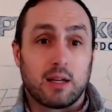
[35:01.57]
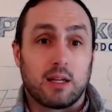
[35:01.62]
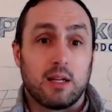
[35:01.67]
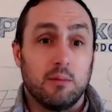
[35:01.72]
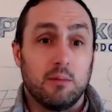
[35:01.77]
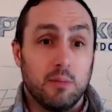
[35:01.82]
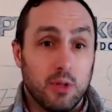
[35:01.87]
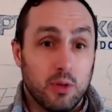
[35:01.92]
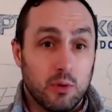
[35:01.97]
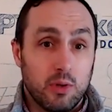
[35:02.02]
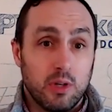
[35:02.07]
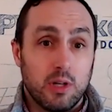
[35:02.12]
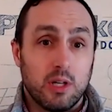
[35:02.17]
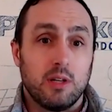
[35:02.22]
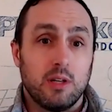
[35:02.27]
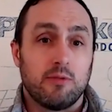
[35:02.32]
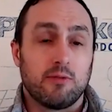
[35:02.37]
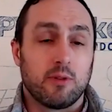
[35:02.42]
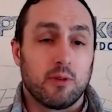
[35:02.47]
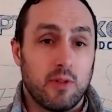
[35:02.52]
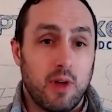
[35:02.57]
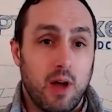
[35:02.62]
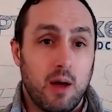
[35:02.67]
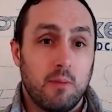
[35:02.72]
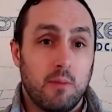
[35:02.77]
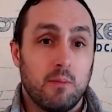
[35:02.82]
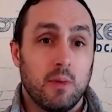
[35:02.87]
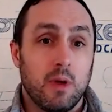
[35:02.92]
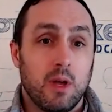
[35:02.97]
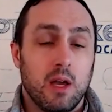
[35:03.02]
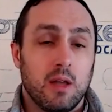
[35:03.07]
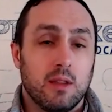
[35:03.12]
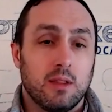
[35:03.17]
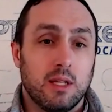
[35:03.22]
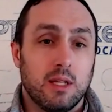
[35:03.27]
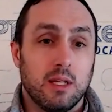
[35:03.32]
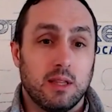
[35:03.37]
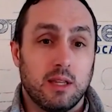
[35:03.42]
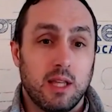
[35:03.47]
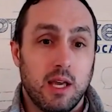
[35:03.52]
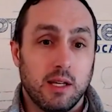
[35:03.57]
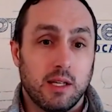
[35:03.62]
that community for them that